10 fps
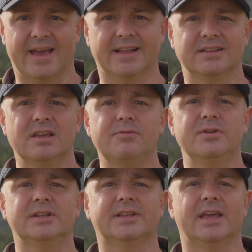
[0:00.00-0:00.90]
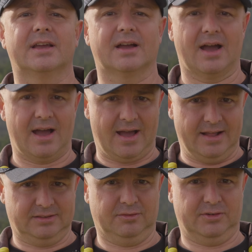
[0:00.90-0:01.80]
And if we take
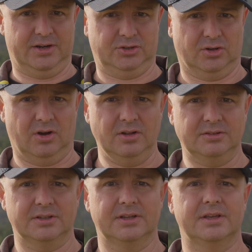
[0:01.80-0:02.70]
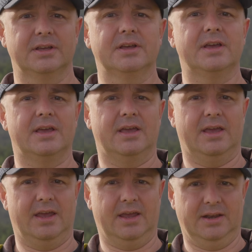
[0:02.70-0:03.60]
anti-flare shots
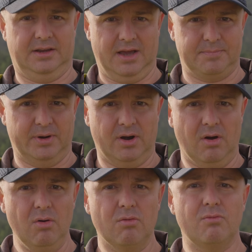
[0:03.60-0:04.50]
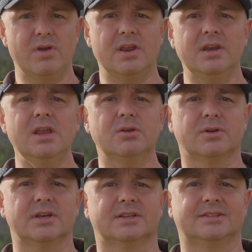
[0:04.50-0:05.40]
in the upper row, we need to
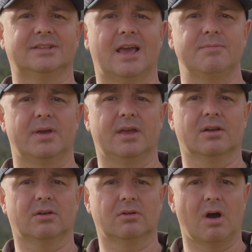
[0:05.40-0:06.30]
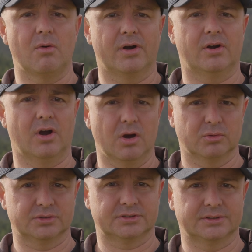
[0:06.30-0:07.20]
do the same in lower
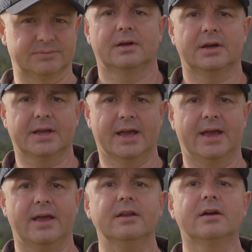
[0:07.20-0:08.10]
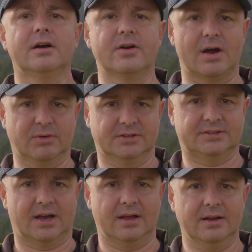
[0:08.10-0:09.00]
rows. Again, around the
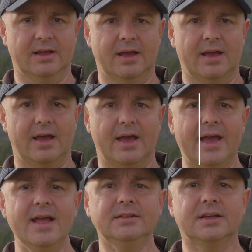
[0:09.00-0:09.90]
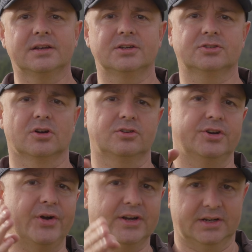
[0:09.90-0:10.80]
sun and in the shot
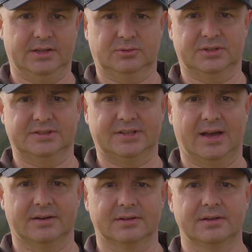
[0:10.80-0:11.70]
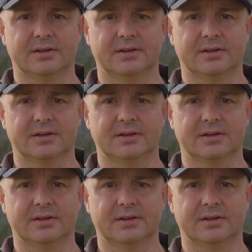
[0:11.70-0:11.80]
directly into the sun.